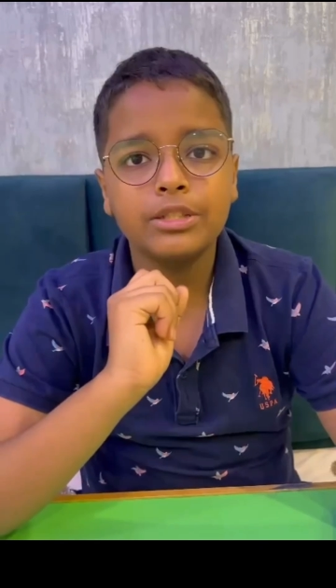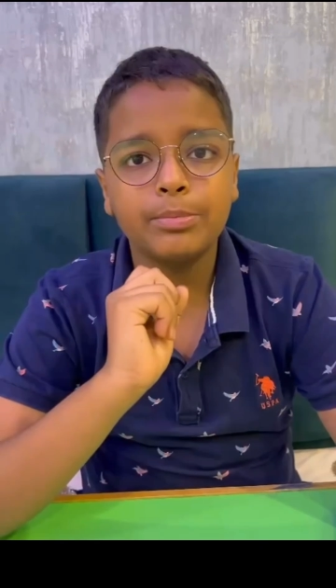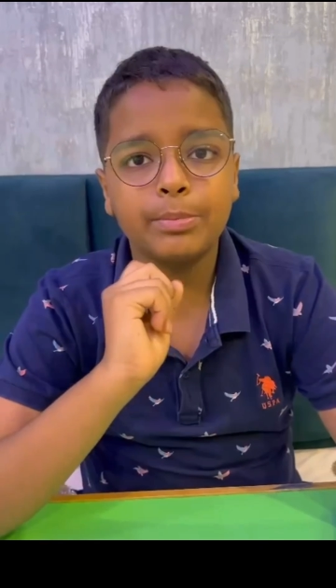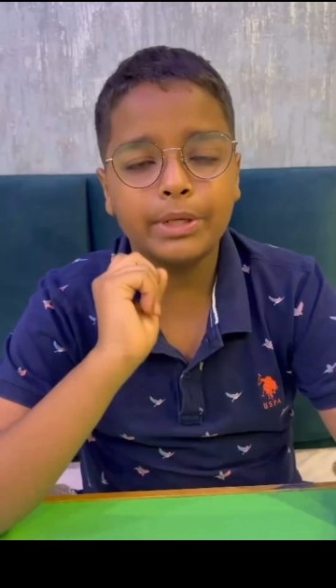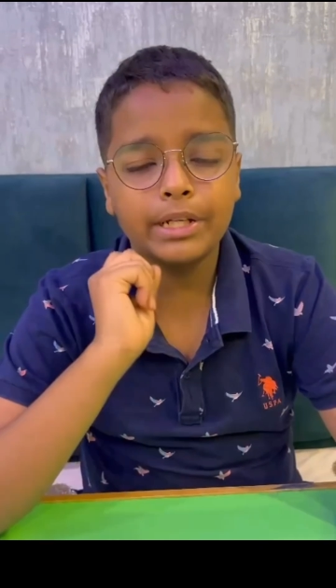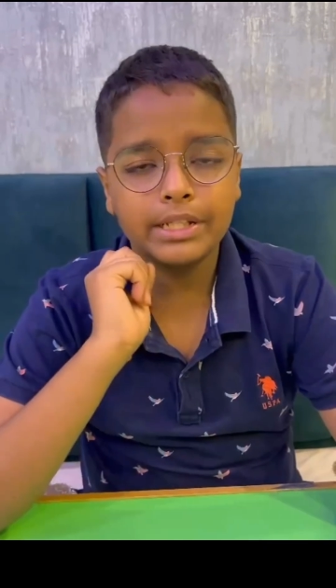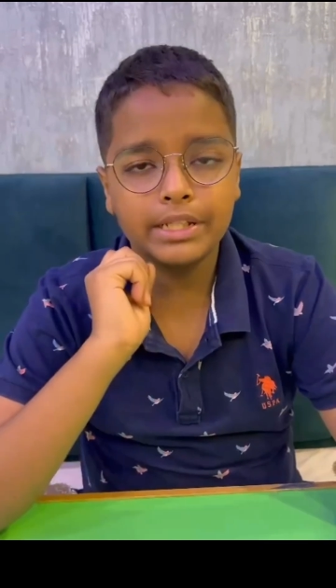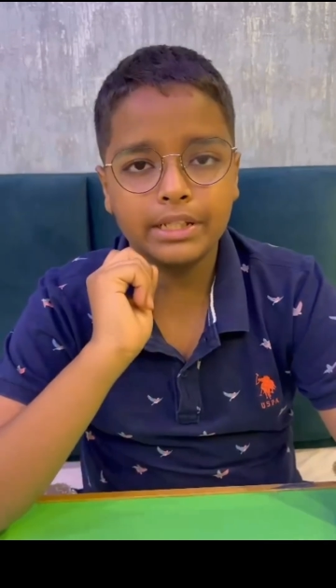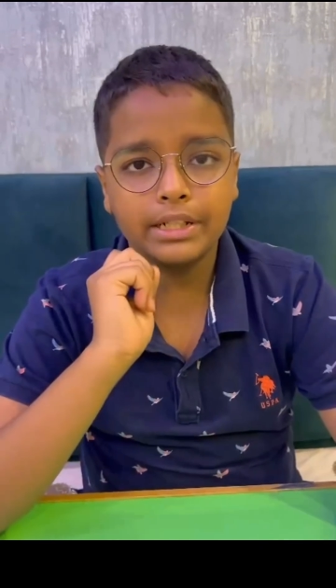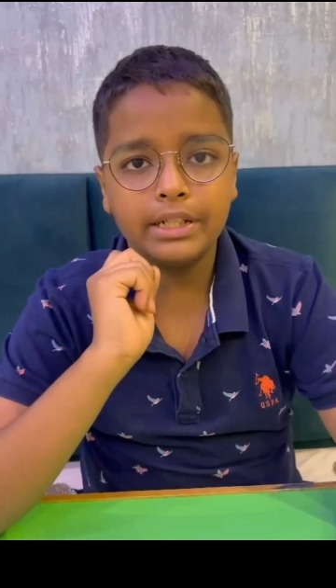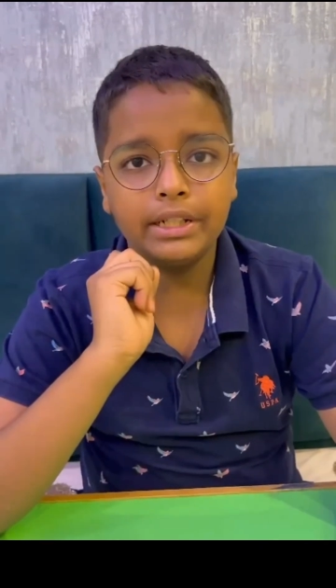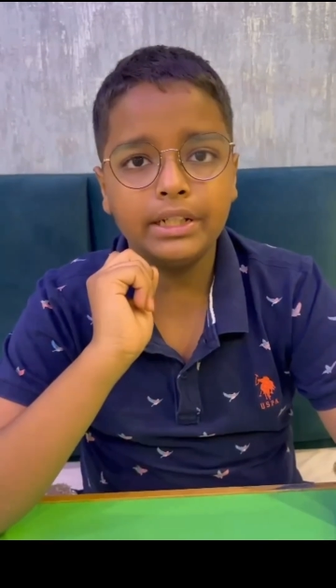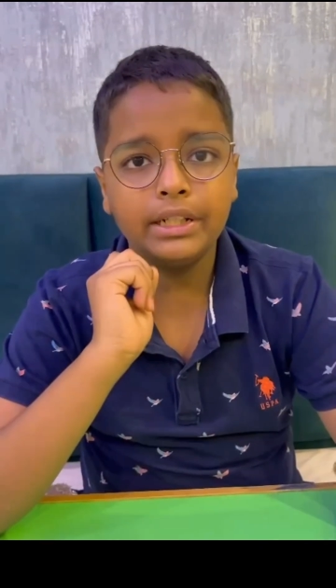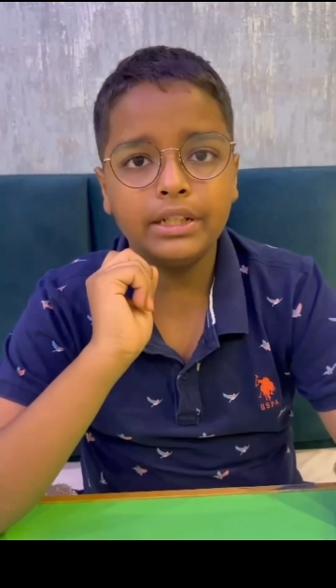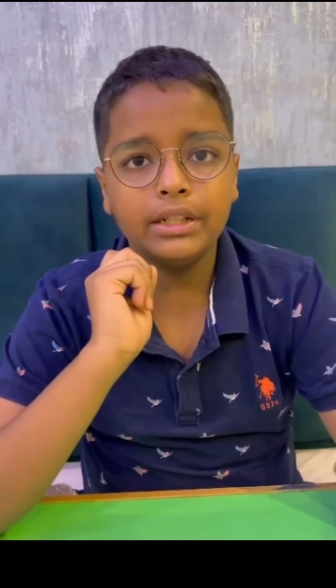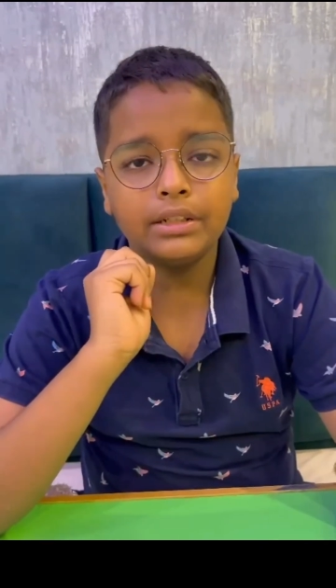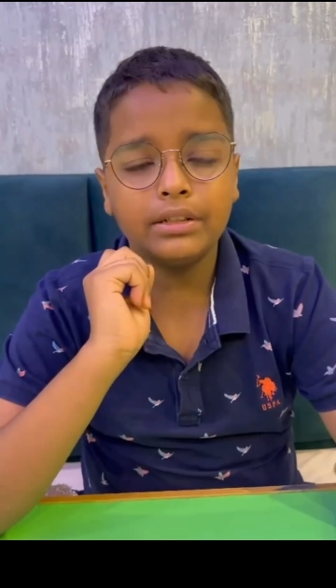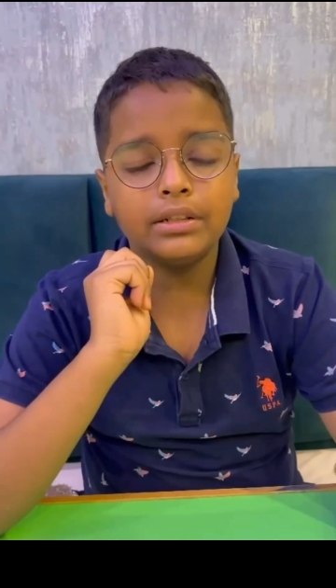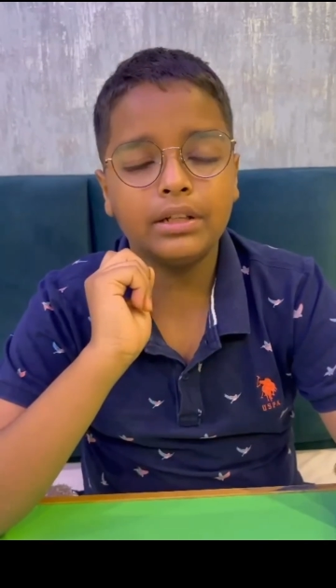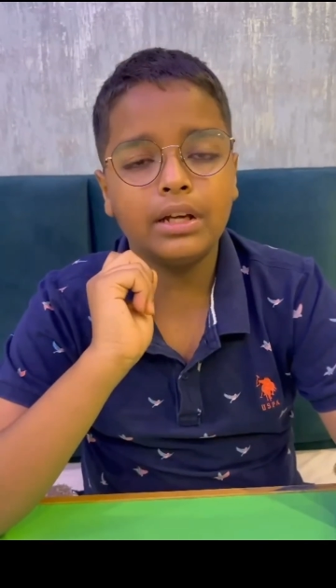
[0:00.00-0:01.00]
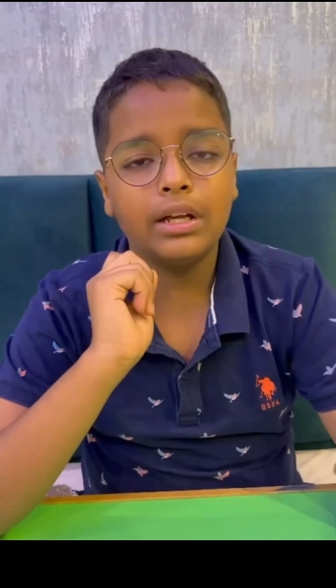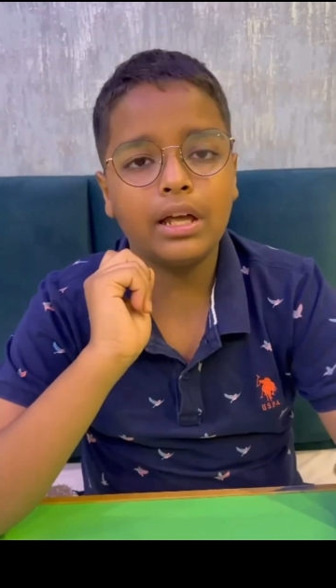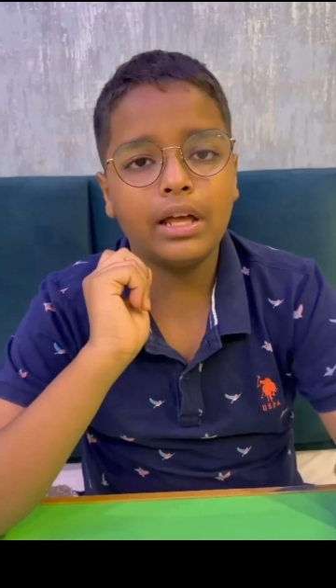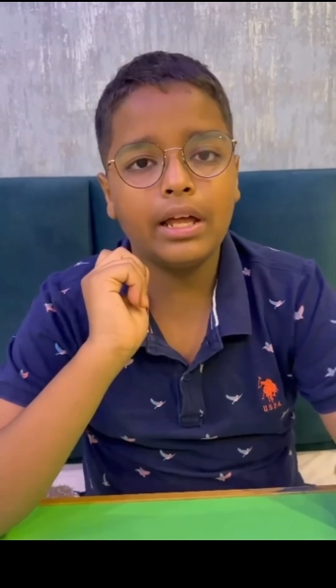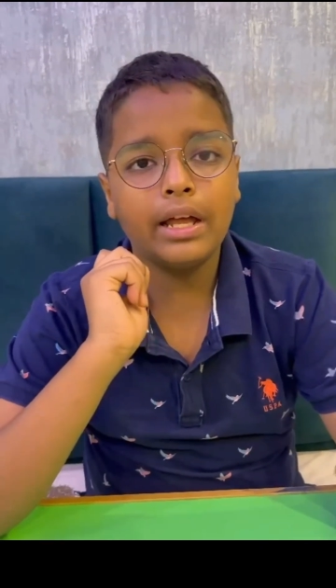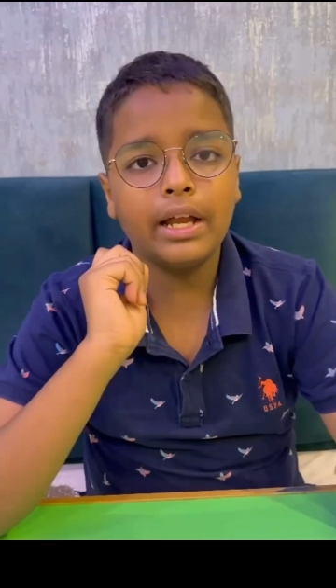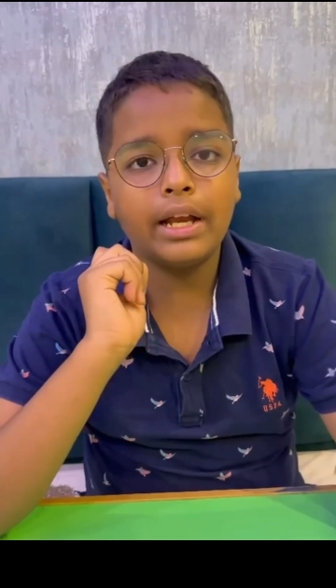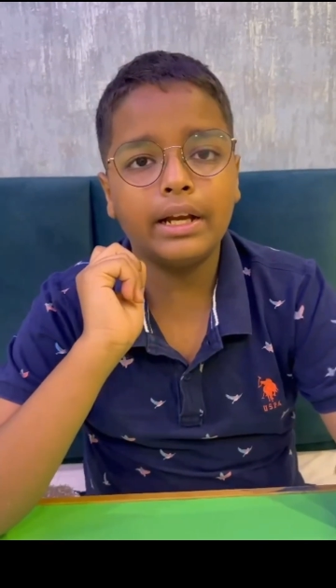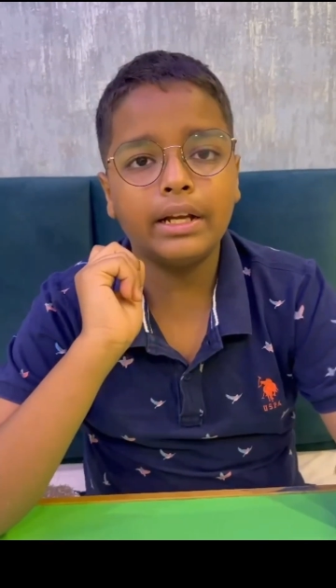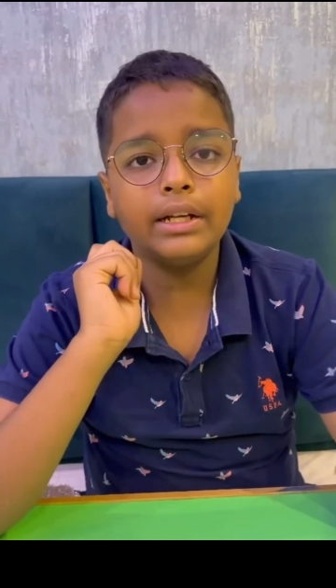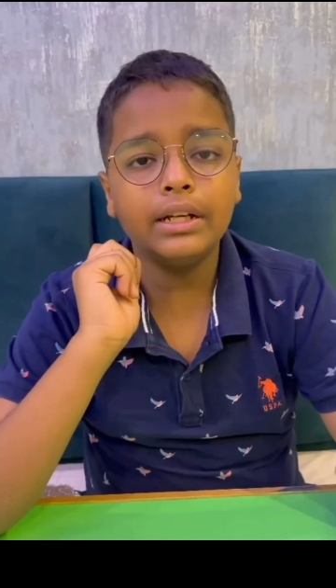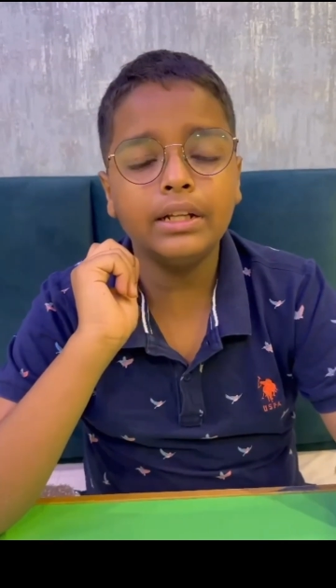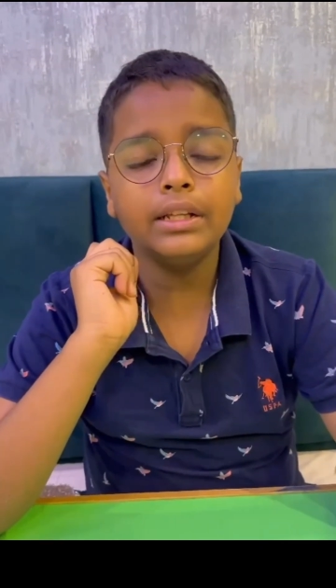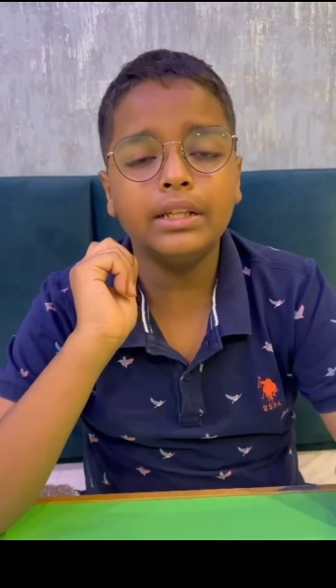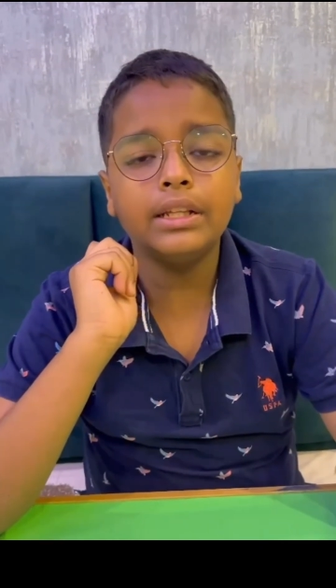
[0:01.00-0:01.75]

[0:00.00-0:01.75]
present, and